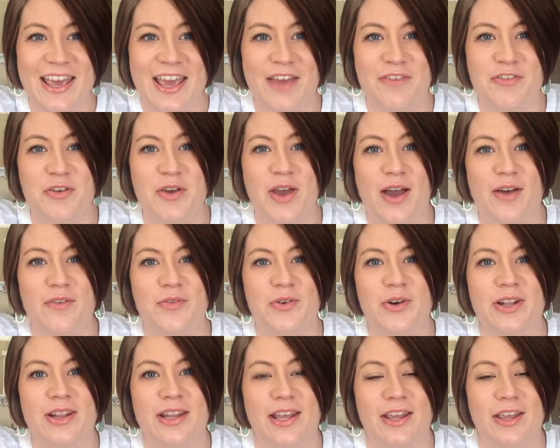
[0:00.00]
if you have
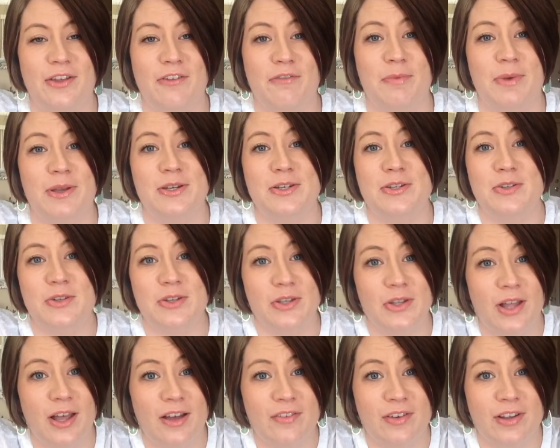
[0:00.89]
one that you've been to and
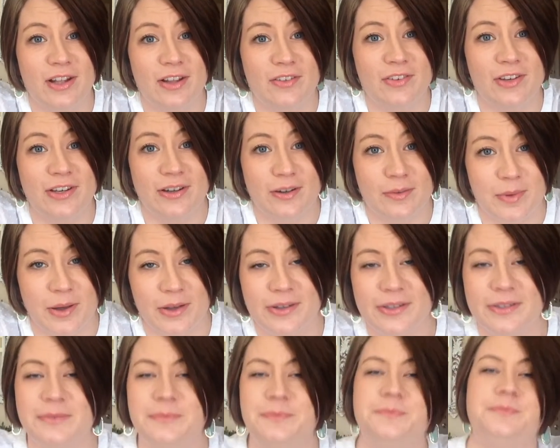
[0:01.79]
you love, I'd love to hear about
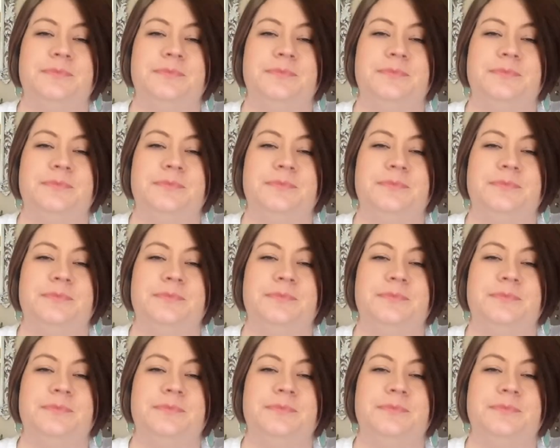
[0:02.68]
it.